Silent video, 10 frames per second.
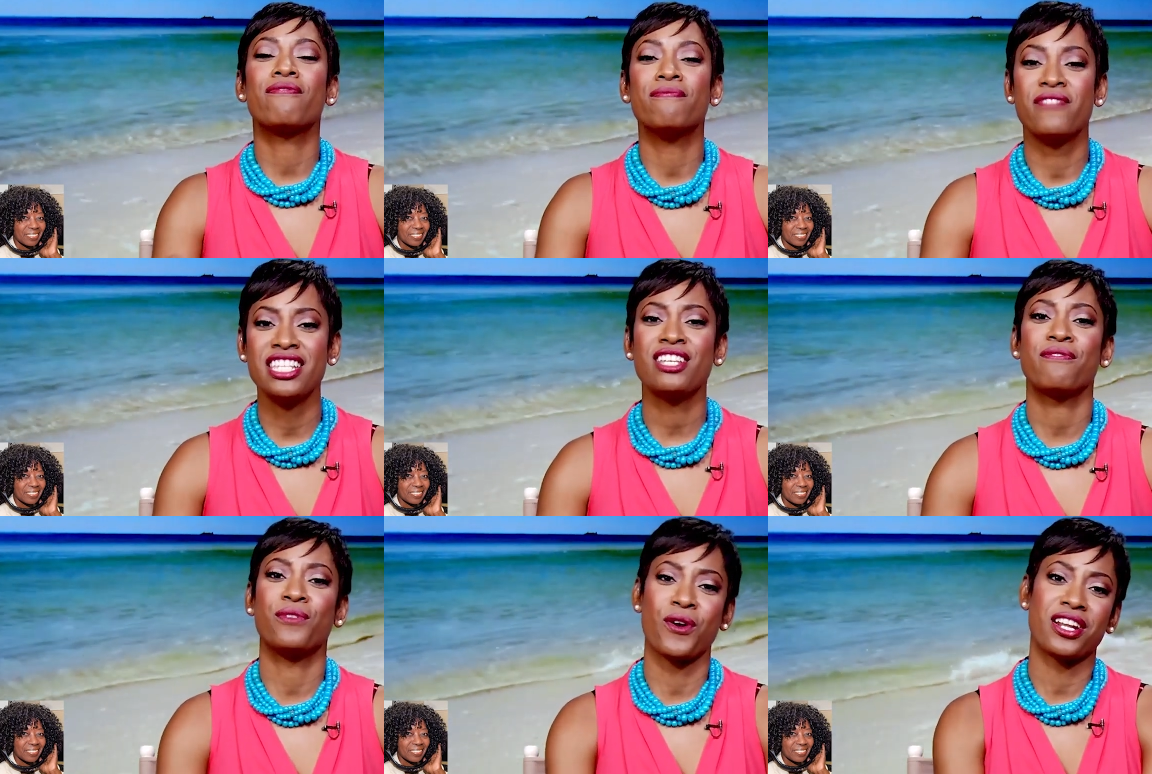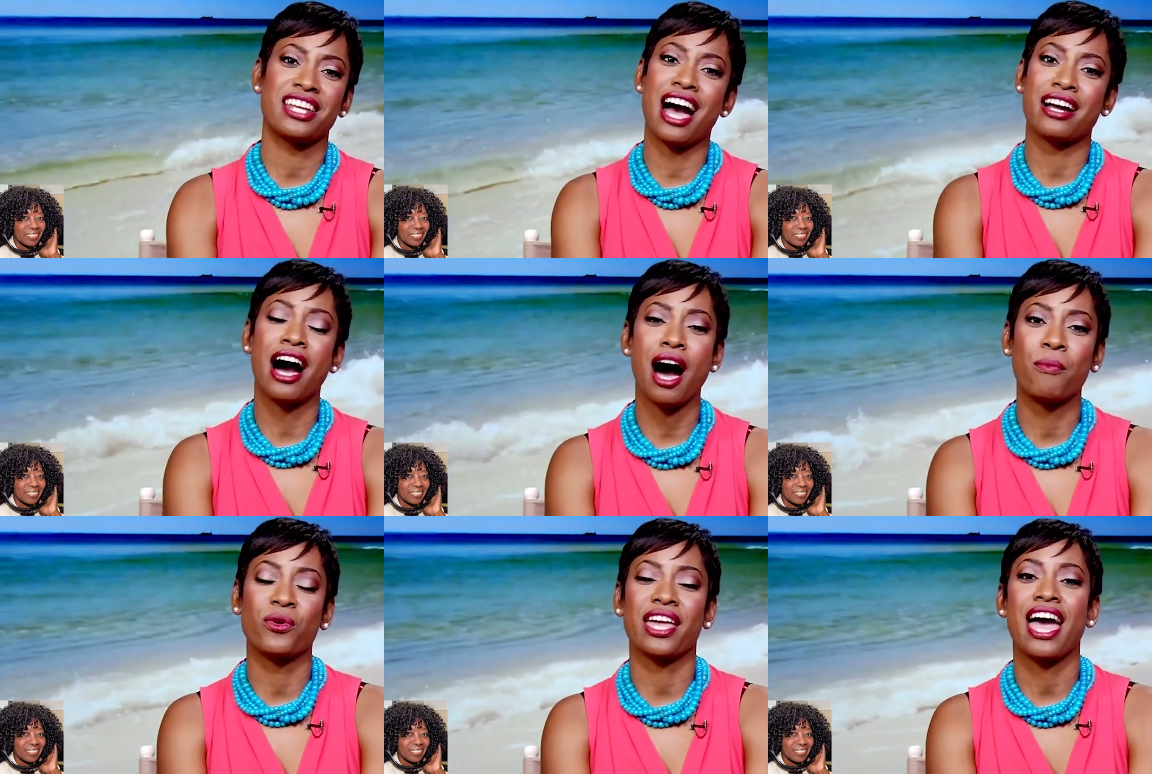Speaker 1: to
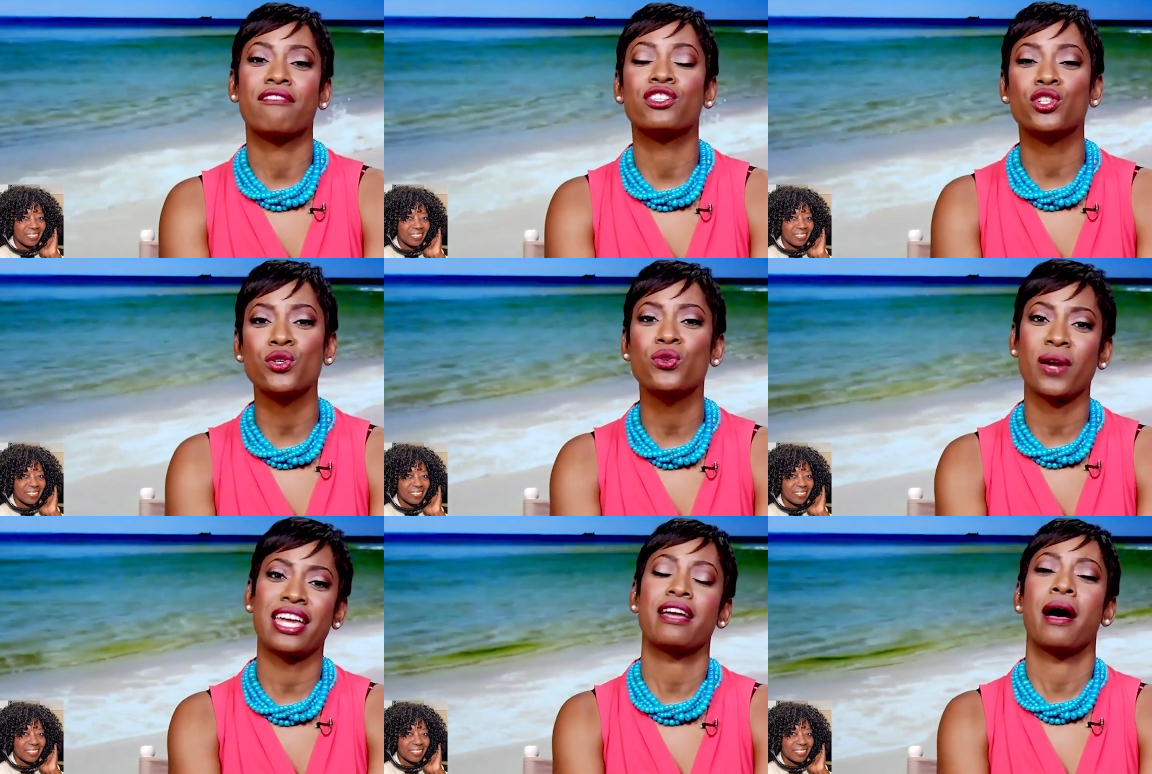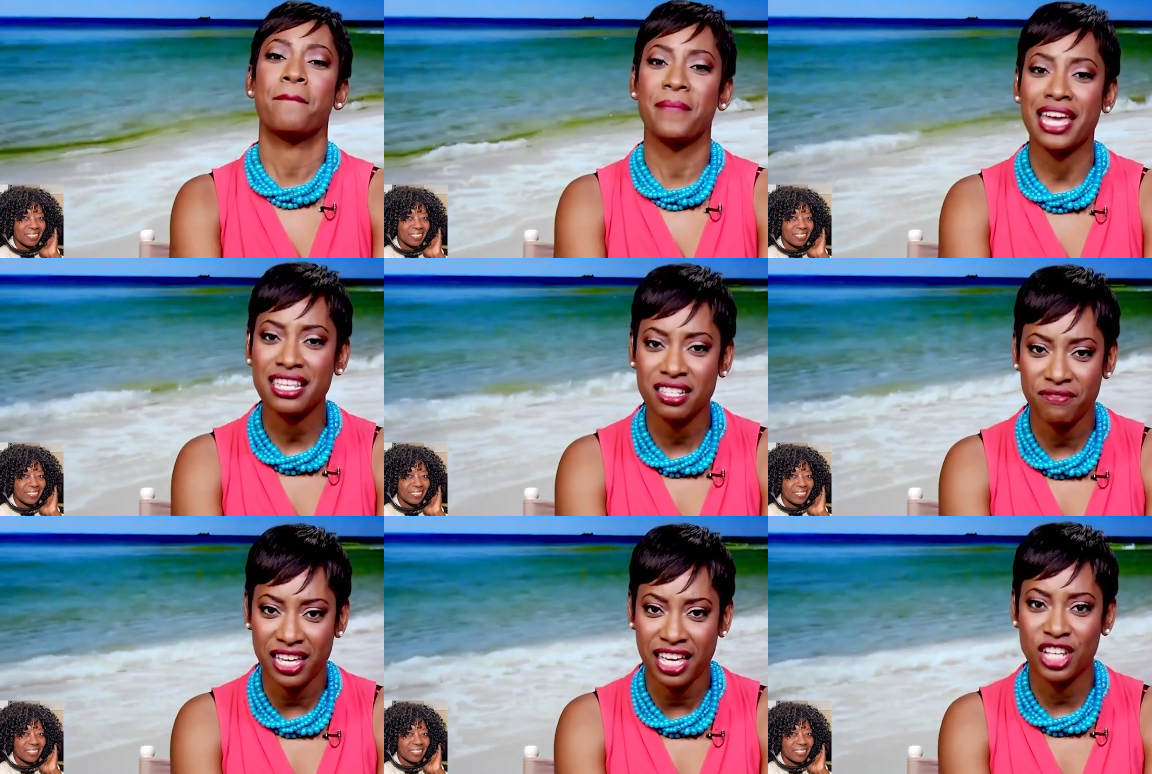visitflorida.com where they have two great,
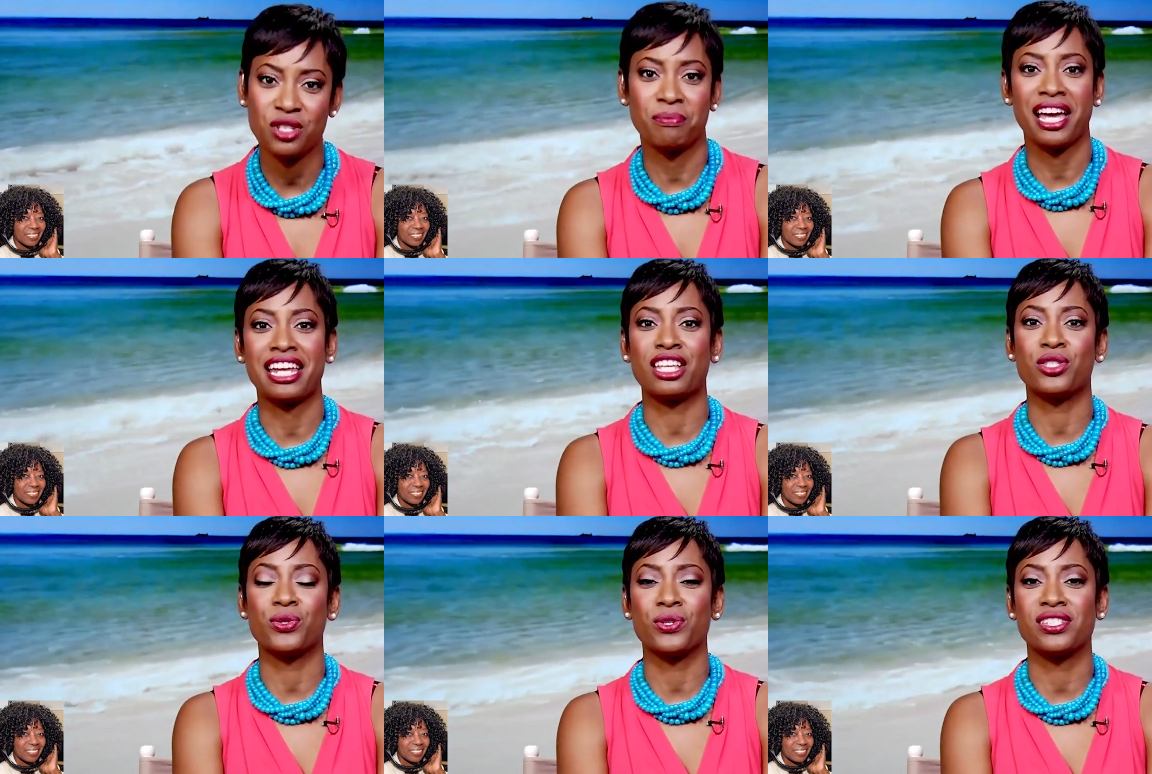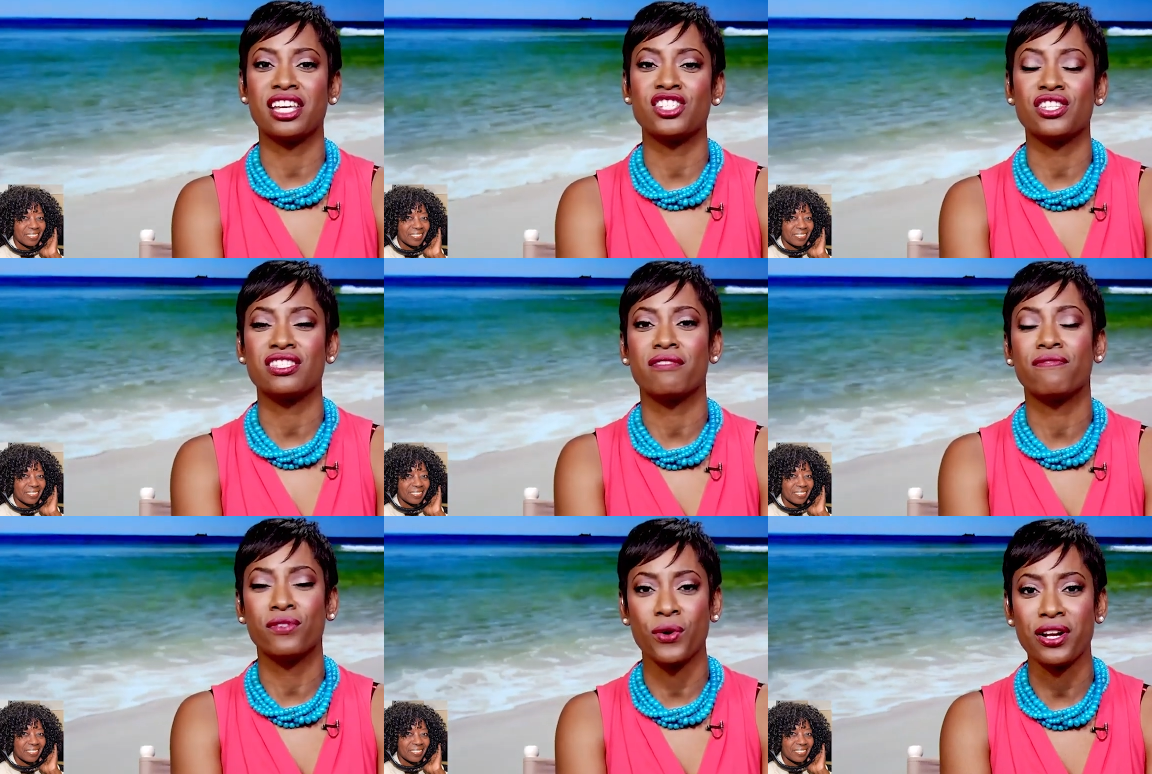amazing vacation planning tools such as the
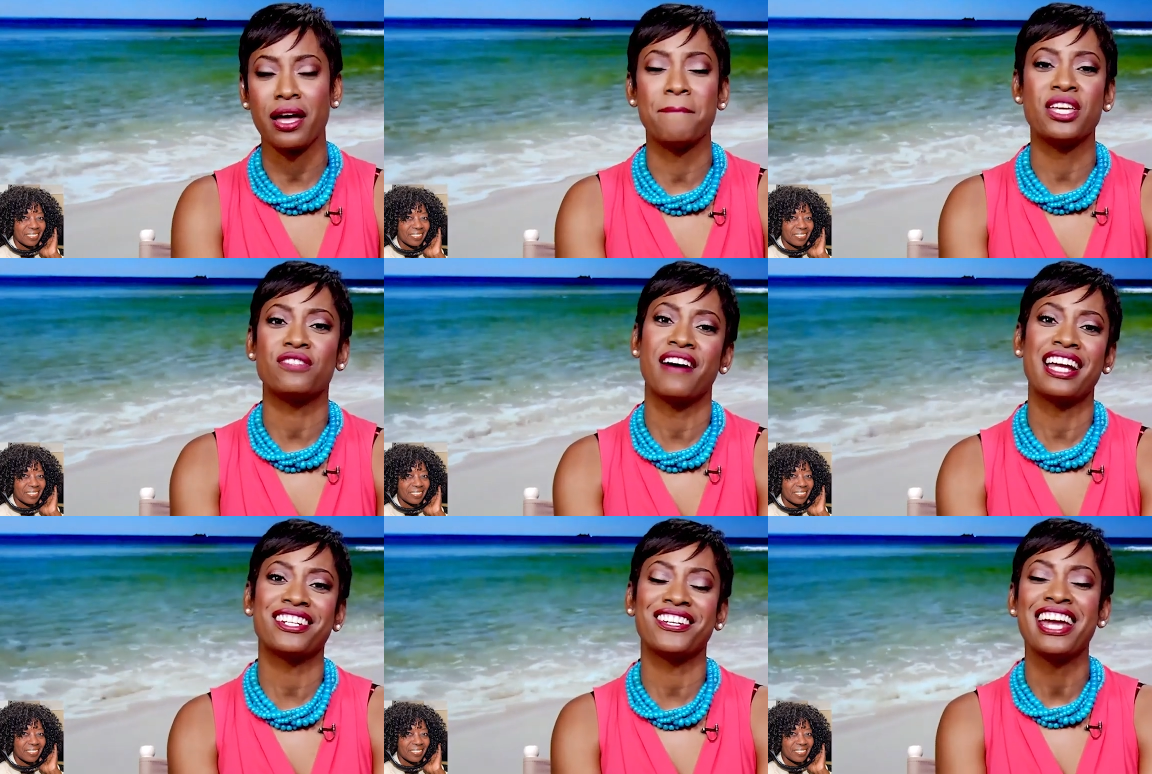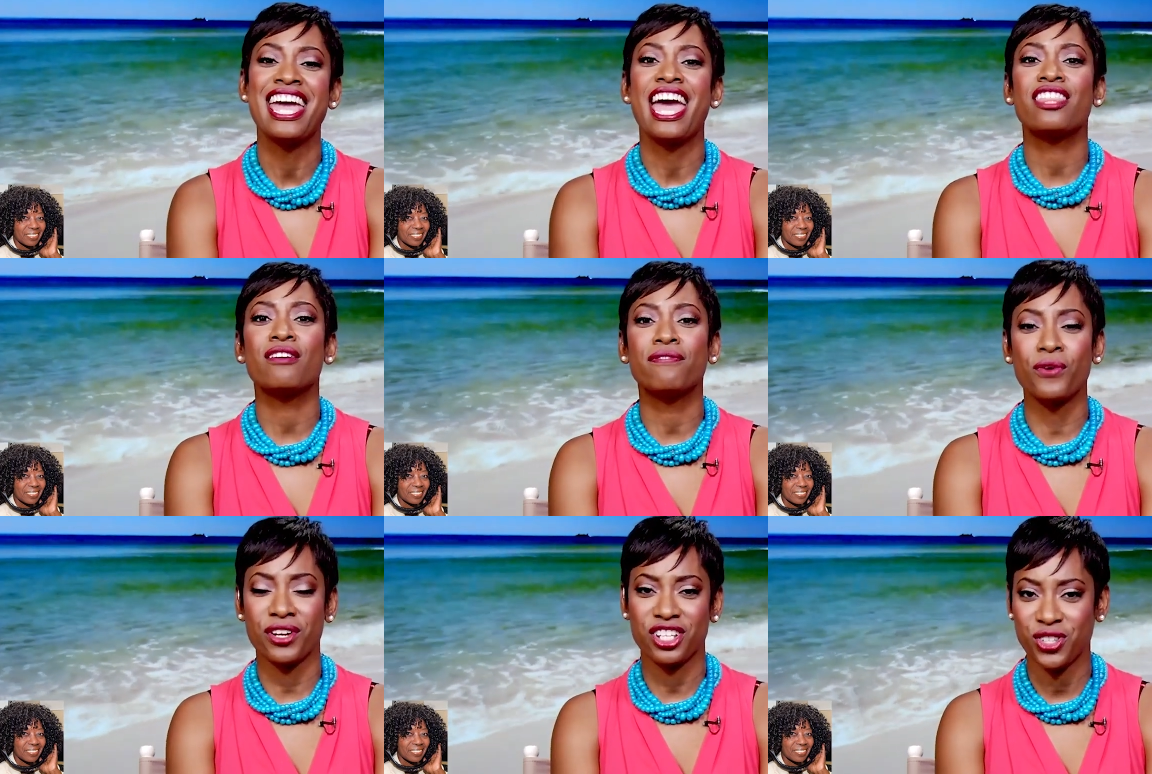Florida Beach Finder and the
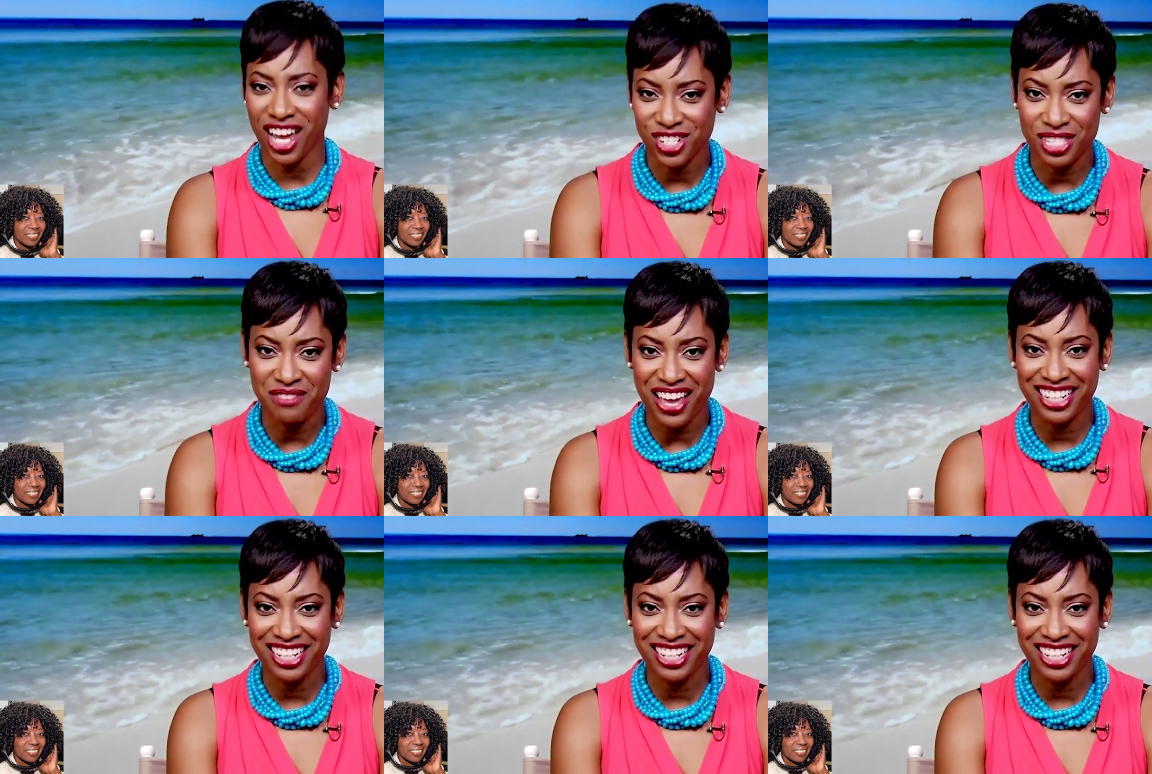Florida Attractions